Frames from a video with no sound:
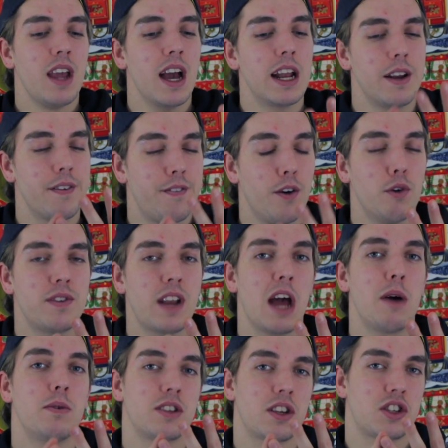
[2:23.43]
And the fourth
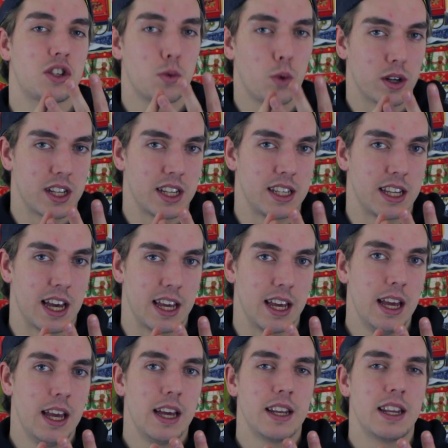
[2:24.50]
day was a squatting day.
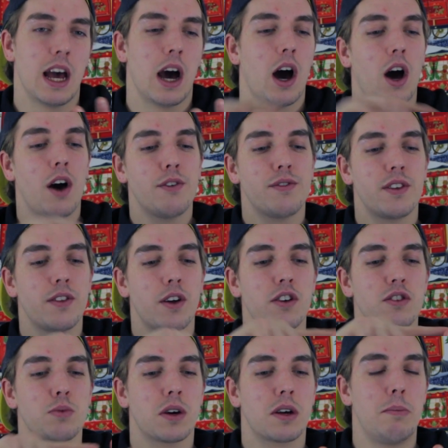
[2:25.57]
Now, after
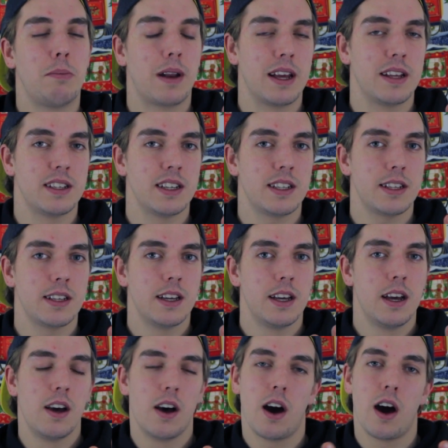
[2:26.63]
those were completed,
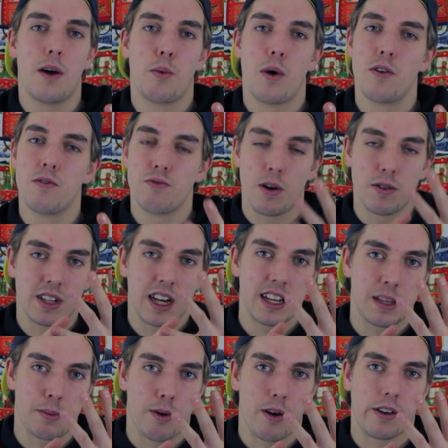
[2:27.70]
I
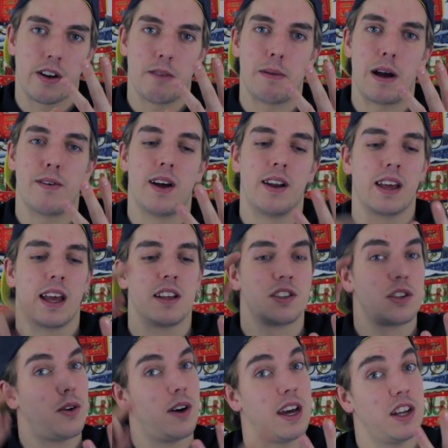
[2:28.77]
rotated the program back around again.
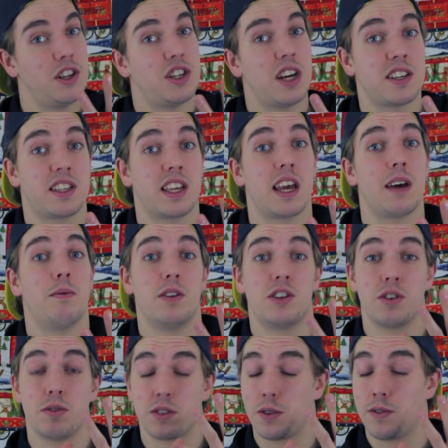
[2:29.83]
So I hit chest again,
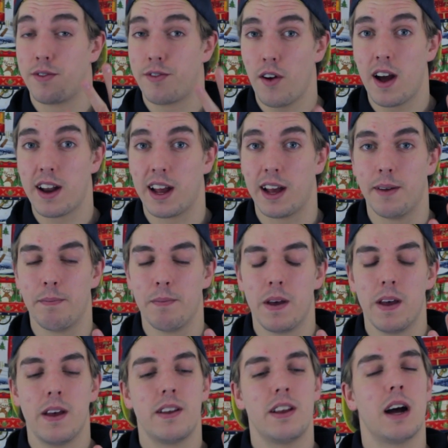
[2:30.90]
which I was on Friday.
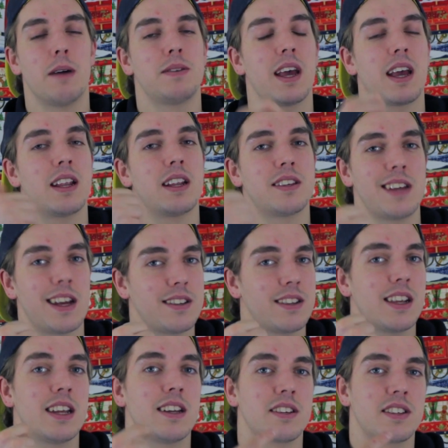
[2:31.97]
Now I'm taking the
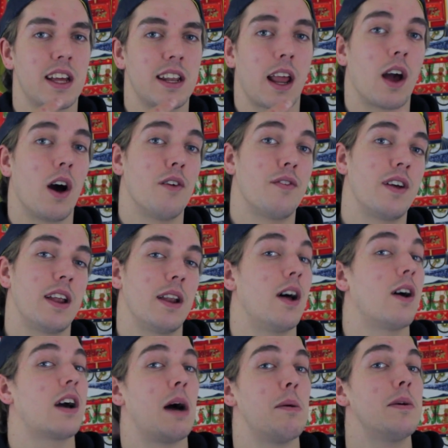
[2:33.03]
Saturday and the Sunday off, and then
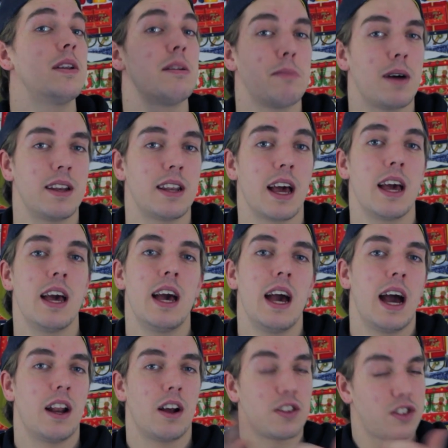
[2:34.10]
I come in the Monday
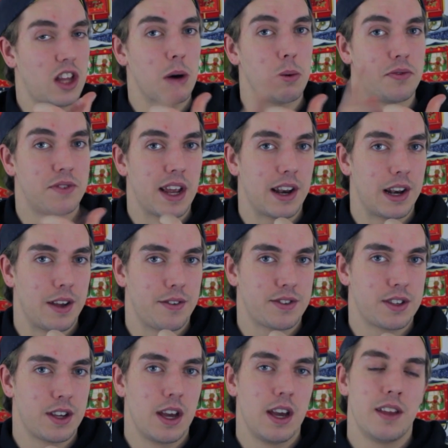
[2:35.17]
and I'll start with
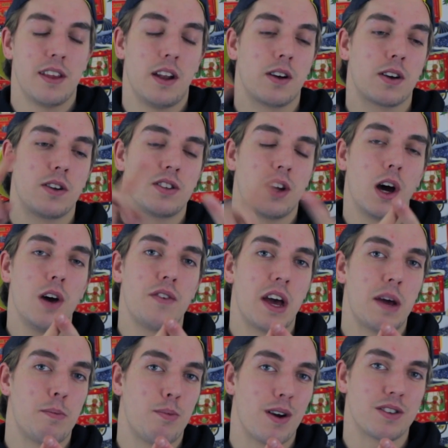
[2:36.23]
deadlifts. Then I go to
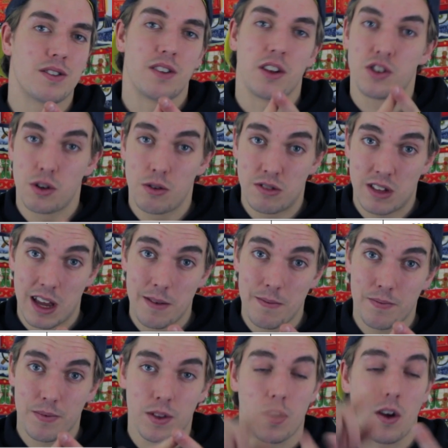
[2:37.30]
overhead press on the Tuesday.
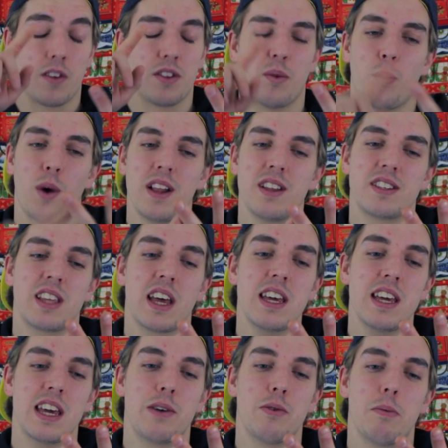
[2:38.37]
On the
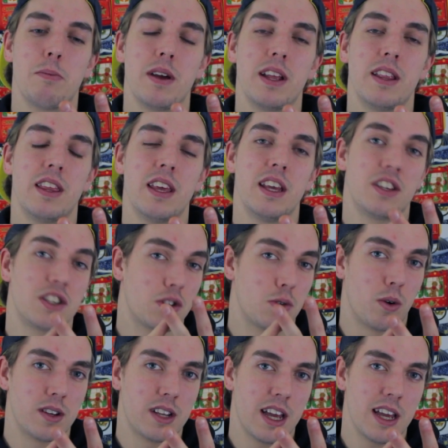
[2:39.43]
Wednesday, it will be the
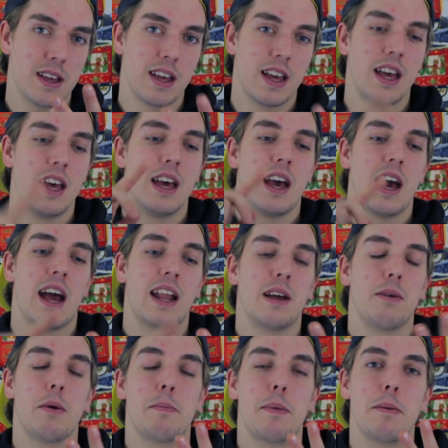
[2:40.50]
squat day, and
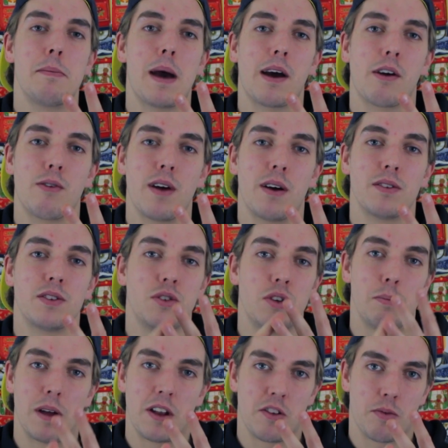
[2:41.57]
then we'll be back round to the
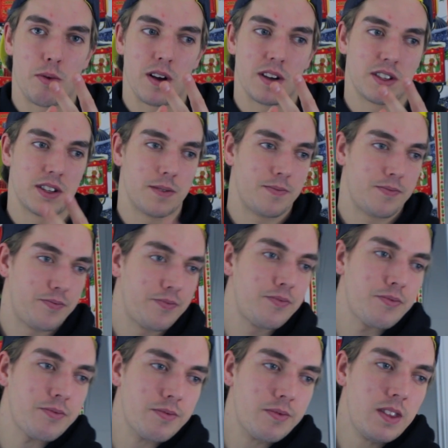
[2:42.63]
bench press.
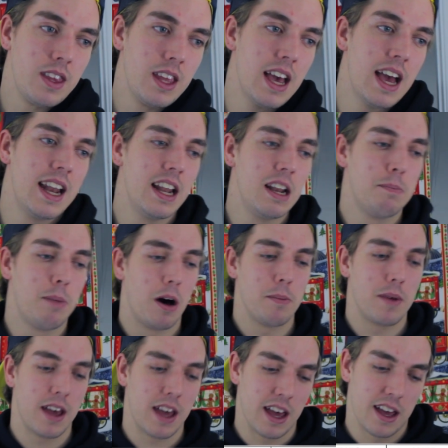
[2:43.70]
And at the
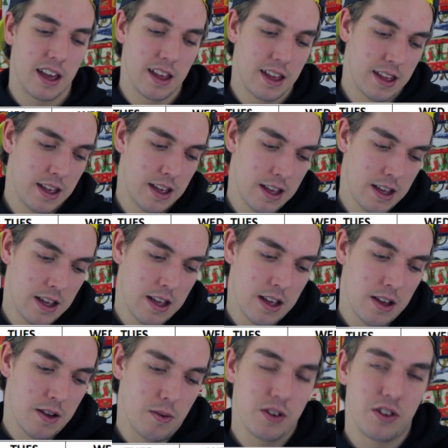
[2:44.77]
bottom here,
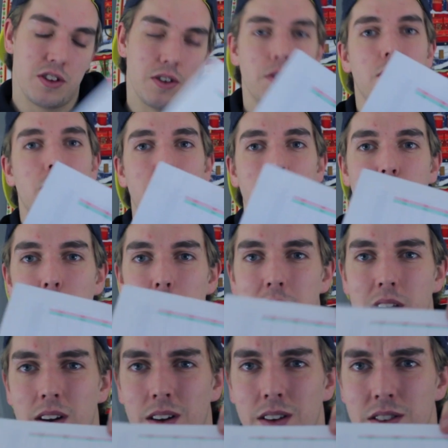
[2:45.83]
which you probably
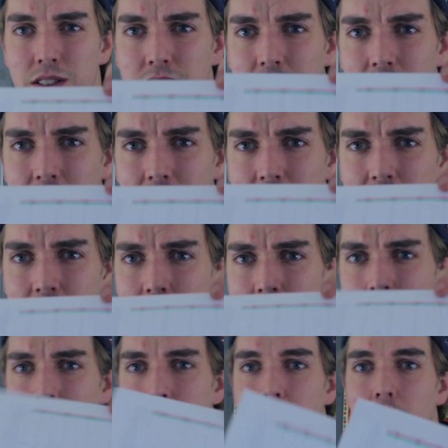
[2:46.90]
can't see
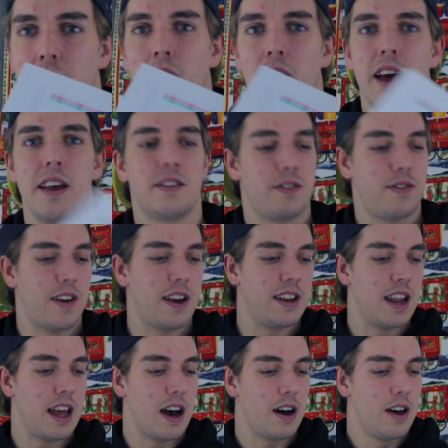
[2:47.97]
because the light's
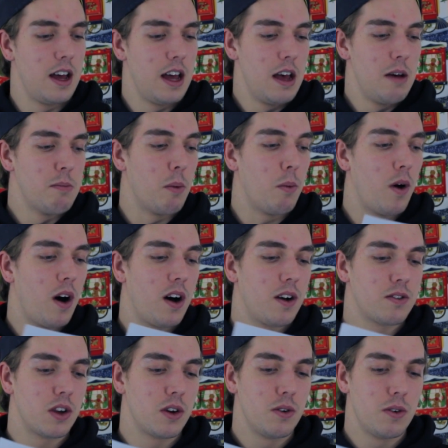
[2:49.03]
fading it out, but what
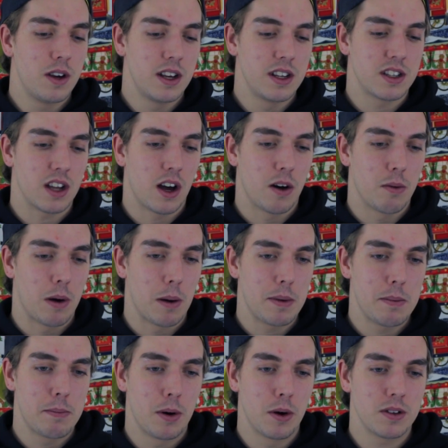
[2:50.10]
I'll do is I'll
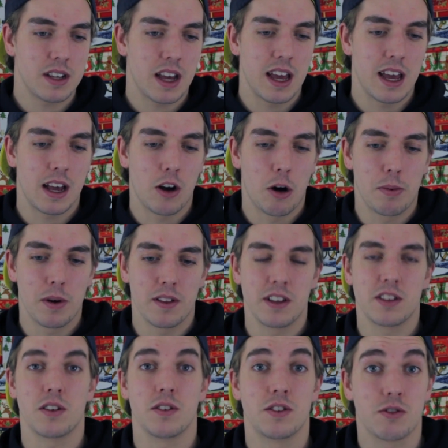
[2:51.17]
probably put a copy of this on